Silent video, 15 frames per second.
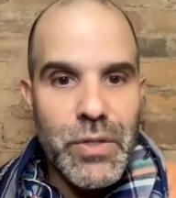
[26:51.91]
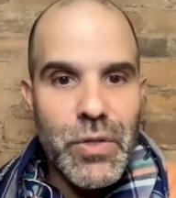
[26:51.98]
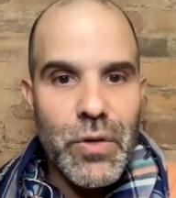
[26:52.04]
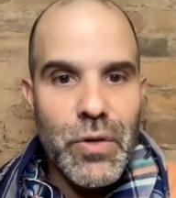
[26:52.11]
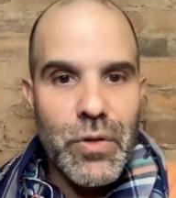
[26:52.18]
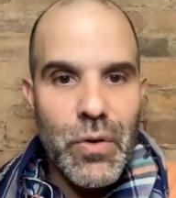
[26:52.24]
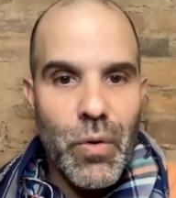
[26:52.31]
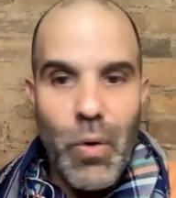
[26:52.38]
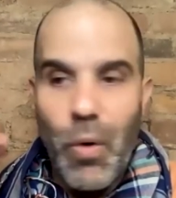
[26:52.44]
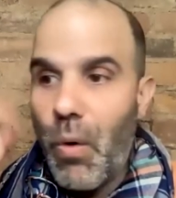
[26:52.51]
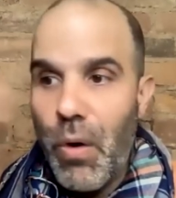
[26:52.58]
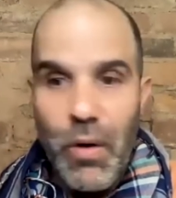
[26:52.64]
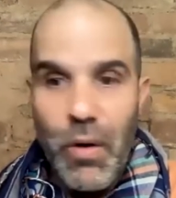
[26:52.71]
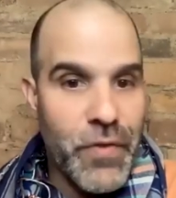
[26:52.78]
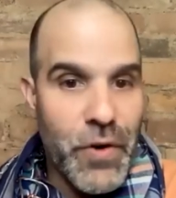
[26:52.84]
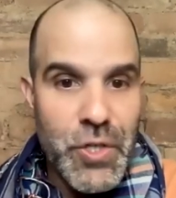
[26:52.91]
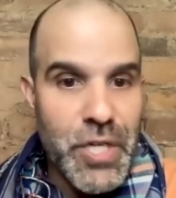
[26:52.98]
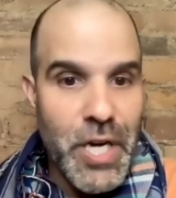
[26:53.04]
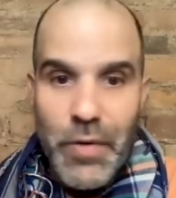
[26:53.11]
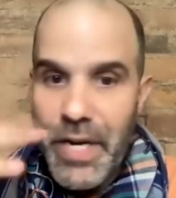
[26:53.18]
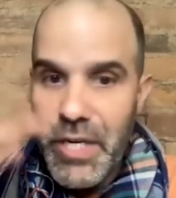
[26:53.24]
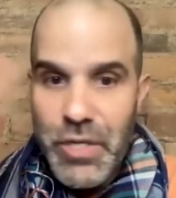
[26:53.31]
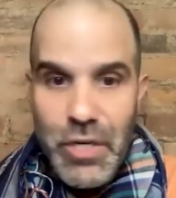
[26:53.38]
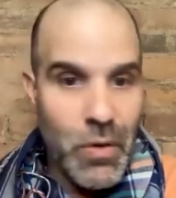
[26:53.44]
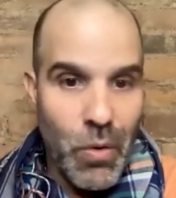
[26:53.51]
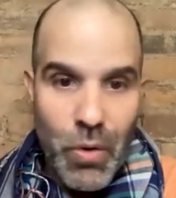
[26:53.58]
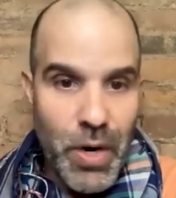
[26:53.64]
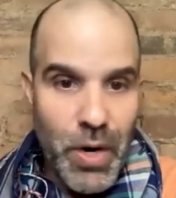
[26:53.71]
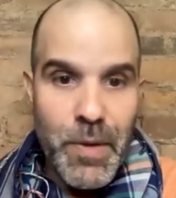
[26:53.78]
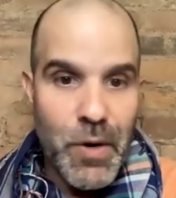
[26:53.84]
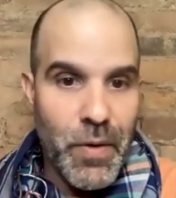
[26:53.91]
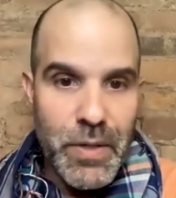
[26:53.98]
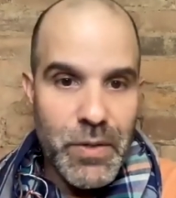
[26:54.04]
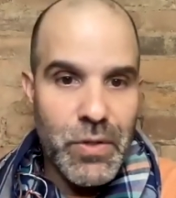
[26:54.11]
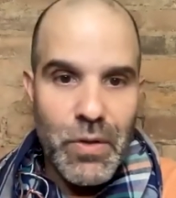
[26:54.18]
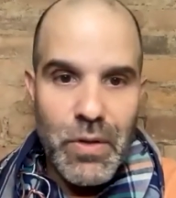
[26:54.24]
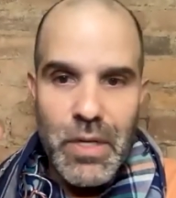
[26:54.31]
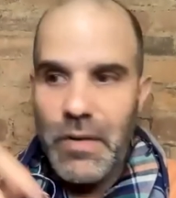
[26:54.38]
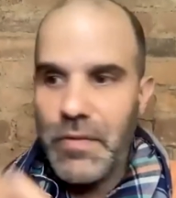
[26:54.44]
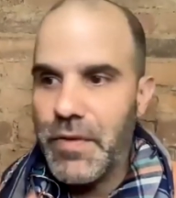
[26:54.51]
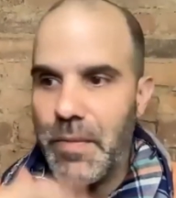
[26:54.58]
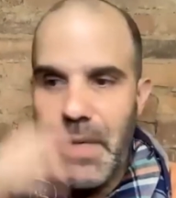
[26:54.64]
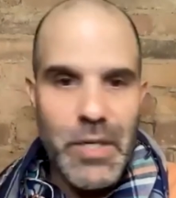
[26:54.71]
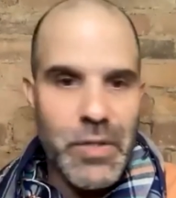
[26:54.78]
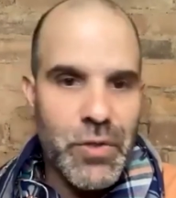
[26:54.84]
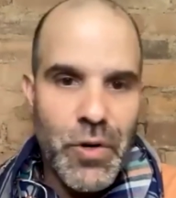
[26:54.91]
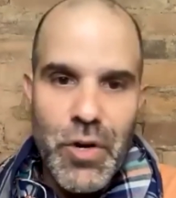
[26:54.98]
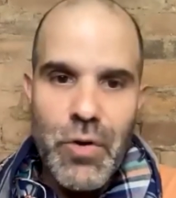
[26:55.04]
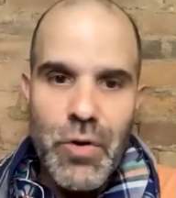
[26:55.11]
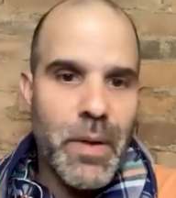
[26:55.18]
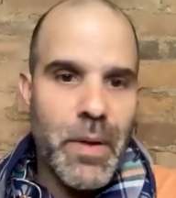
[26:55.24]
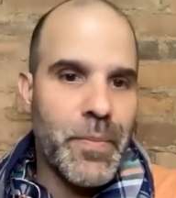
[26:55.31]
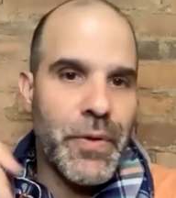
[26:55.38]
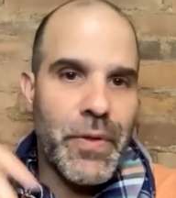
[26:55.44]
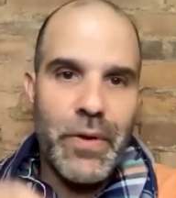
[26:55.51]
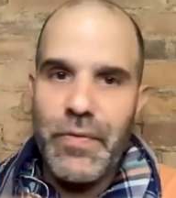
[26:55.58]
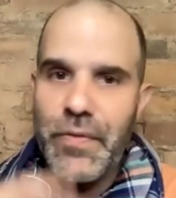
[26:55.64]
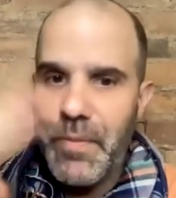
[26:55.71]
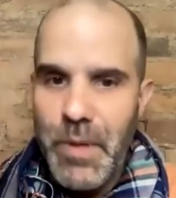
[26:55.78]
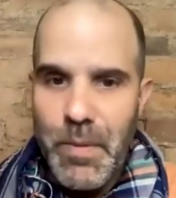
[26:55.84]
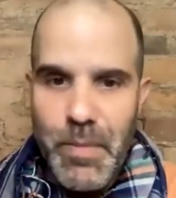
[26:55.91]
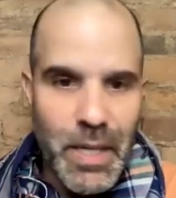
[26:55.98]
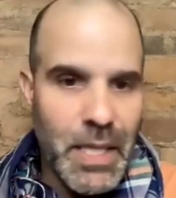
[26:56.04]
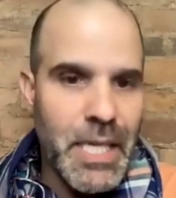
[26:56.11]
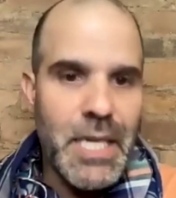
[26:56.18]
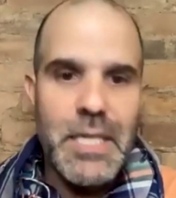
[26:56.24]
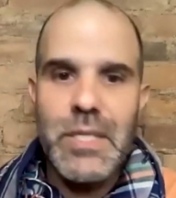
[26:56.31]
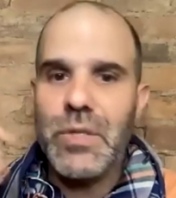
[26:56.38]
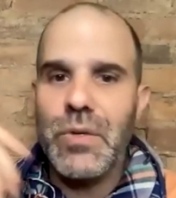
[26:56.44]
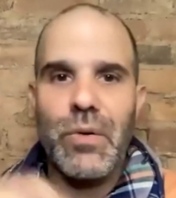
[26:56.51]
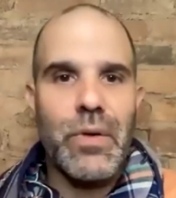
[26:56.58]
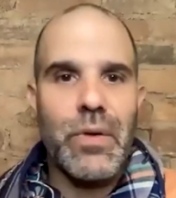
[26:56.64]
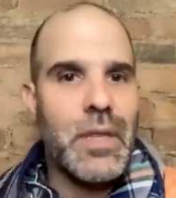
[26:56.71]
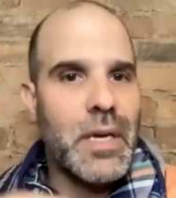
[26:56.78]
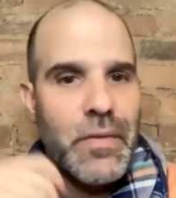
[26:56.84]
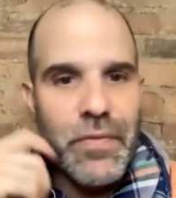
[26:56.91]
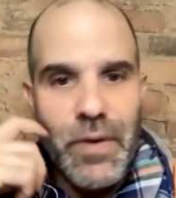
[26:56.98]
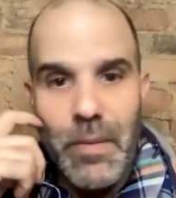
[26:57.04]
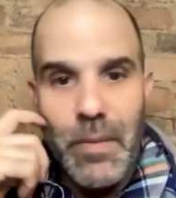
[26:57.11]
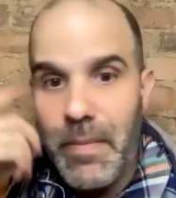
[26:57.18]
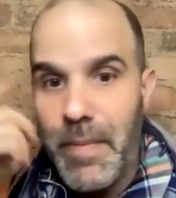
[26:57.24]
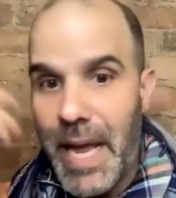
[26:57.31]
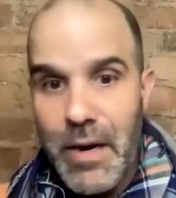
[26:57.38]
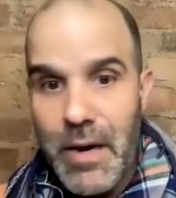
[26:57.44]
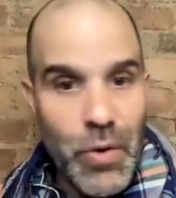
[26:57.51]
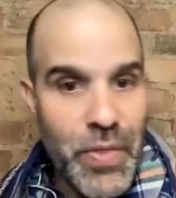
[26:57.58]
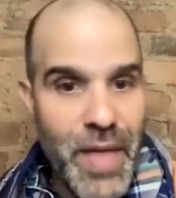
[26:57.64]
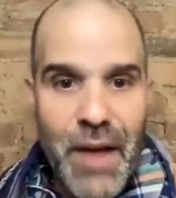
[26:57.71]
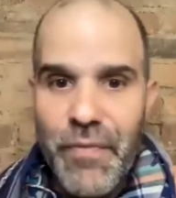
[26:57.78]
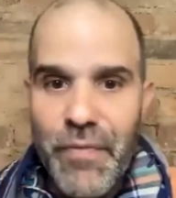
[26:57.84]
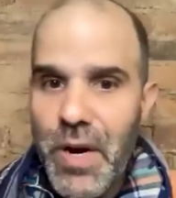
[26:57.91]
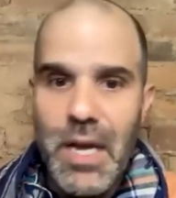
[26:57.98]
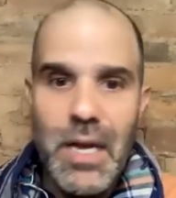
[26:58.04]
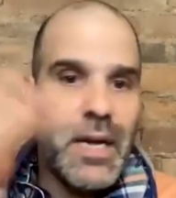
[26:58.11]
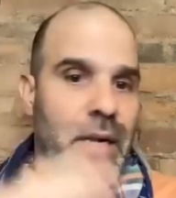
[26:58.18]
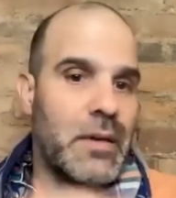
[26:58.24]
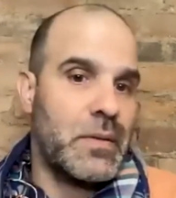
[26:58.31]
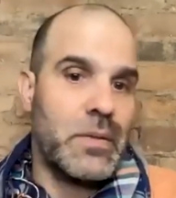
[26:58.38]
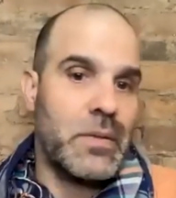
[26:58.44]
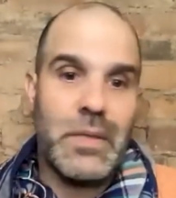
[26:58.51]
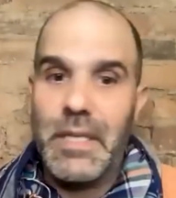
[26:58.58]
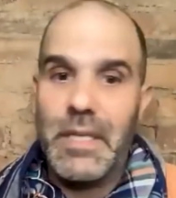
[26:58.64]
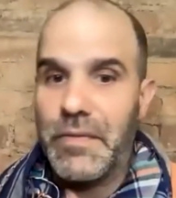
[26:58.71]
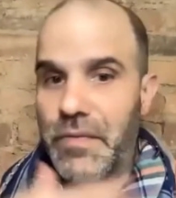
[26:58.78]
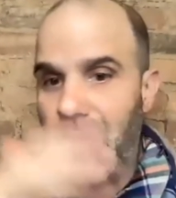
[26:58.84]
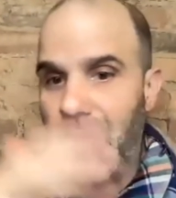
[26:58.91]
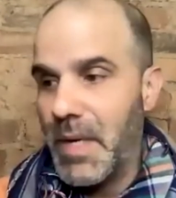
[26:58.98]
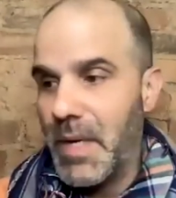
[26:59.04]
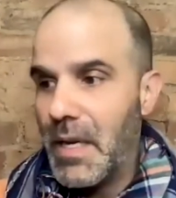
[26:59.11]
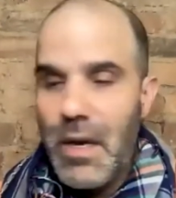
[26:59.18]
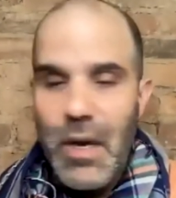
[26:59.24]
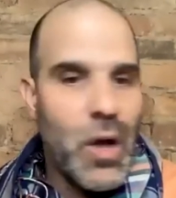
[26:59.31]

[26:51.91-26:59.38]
So, you, or, or first generation or immigrants. So they're from Eastern Europe, or they're from the Middle East, or they're from North Africa, or they're from